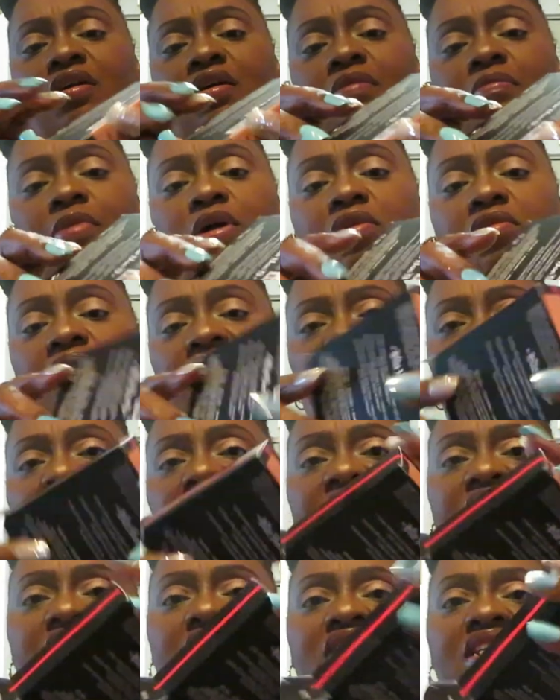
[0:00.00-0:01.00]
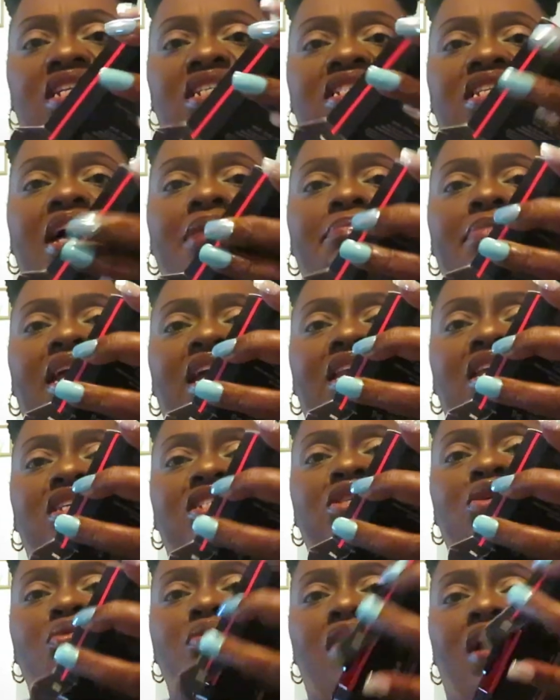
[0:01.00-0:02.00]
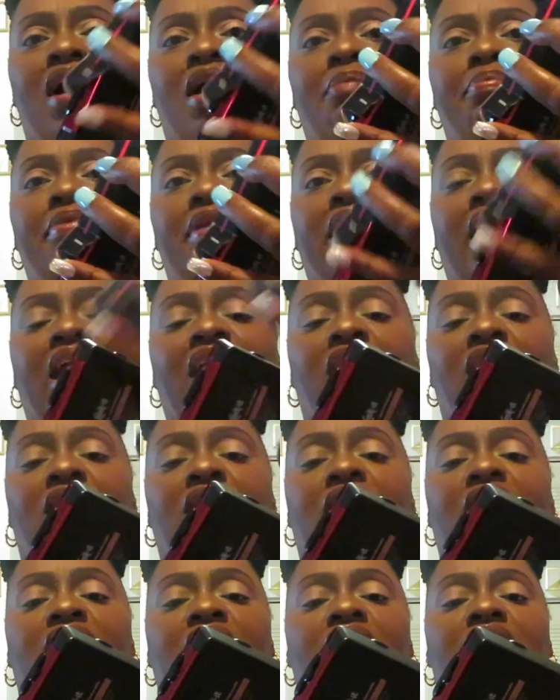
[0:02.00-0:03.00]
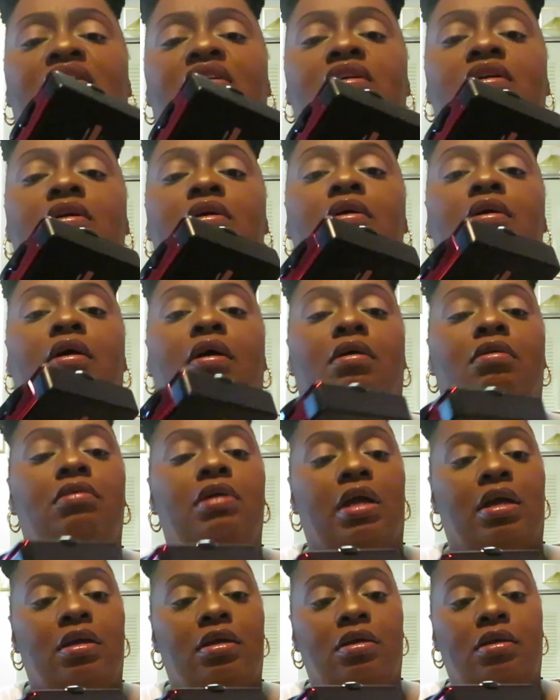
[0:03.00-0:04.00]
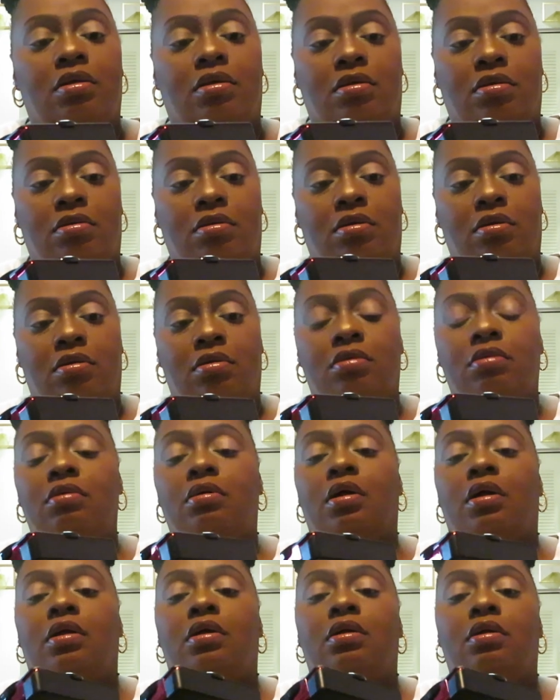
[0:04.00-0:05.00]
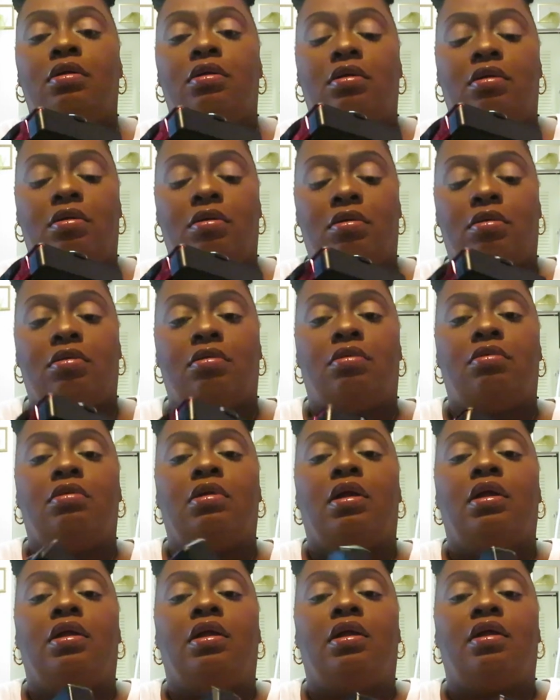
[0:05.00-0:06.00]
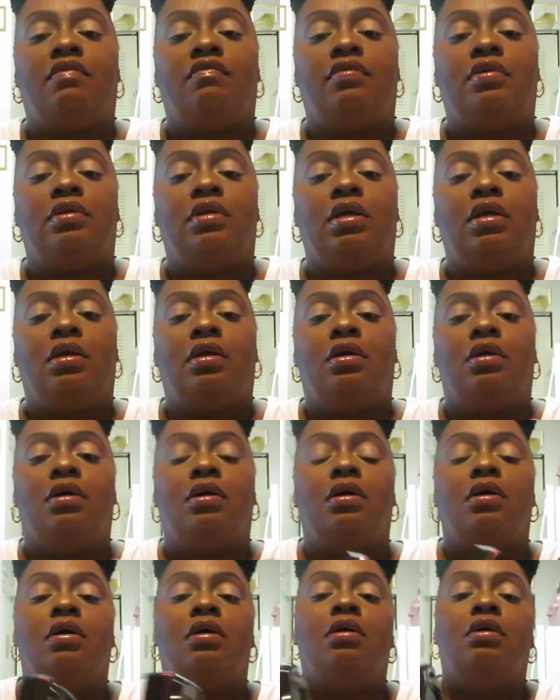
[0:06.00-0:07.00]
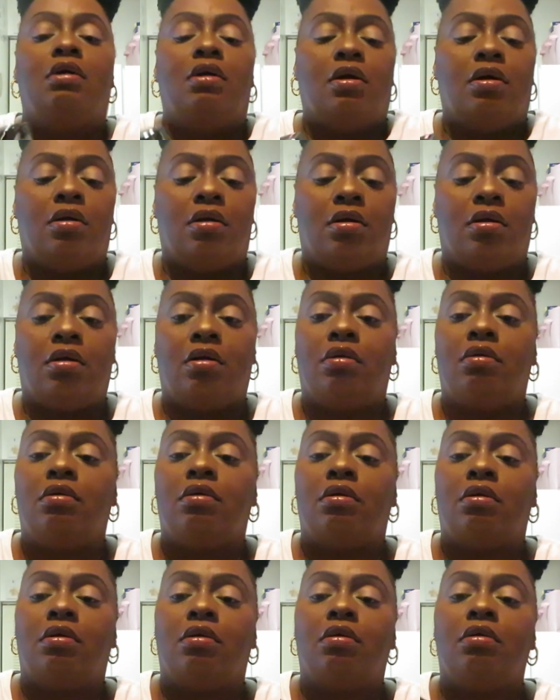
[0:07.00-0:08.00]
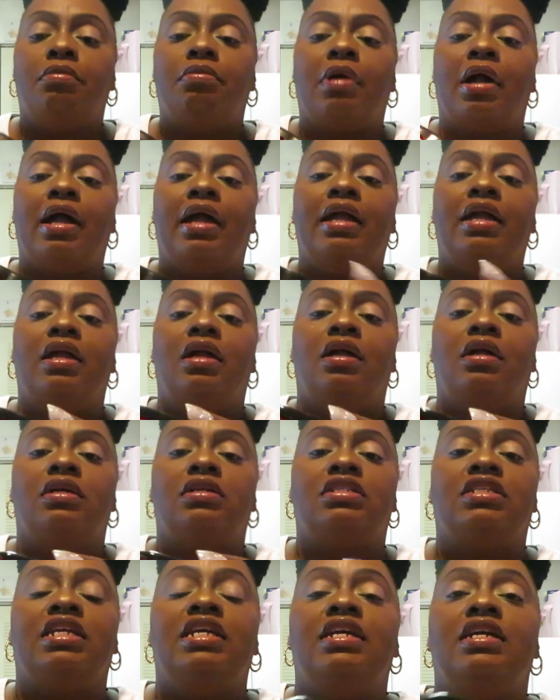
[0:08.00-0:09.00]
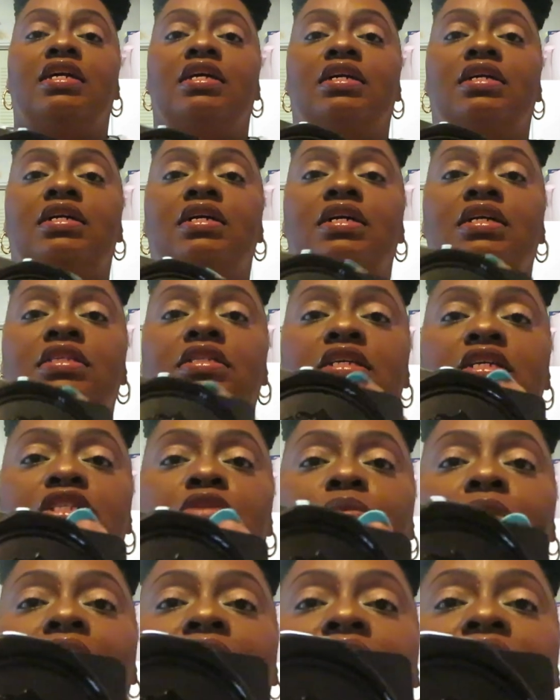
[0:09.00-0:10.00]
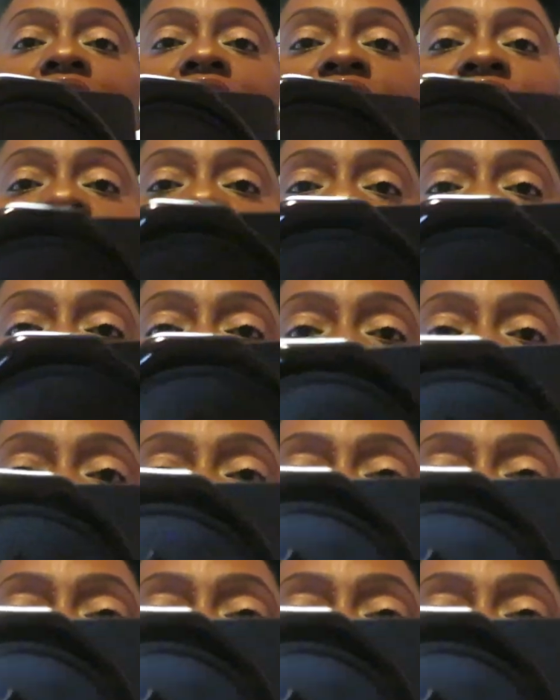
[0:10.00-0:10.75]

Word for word: Come on, Kat Von Stop making it so complicated. Okay, uh, all right. Okay, Kat Von Uh, all right. See, this why I love Kat Von